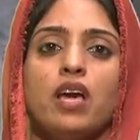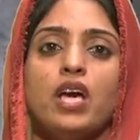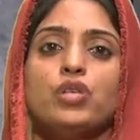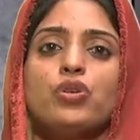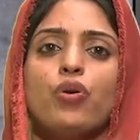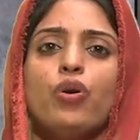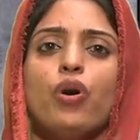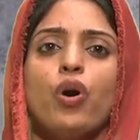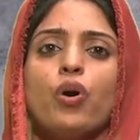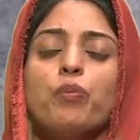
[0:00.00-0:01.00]
So,
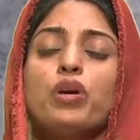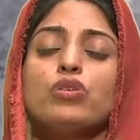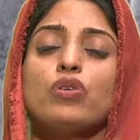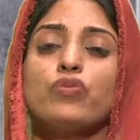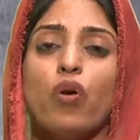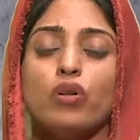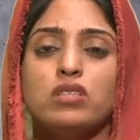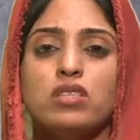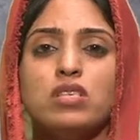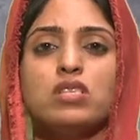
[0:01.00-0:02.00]
because of all
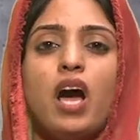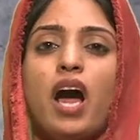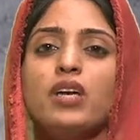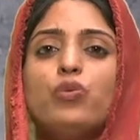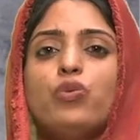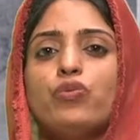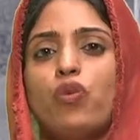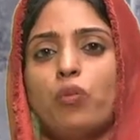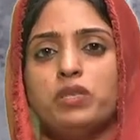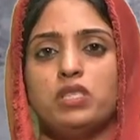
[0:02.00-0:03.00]
this
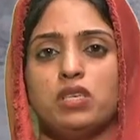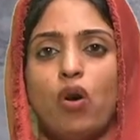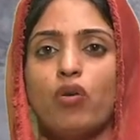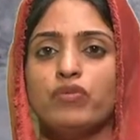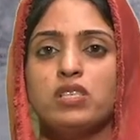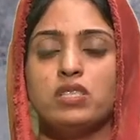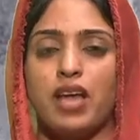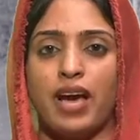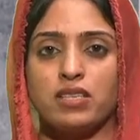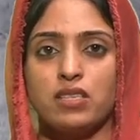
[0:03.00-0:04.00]
ununiformity of these
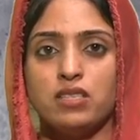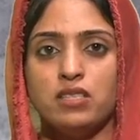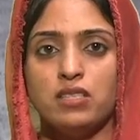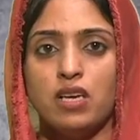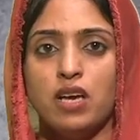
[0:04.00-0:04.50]
taxes,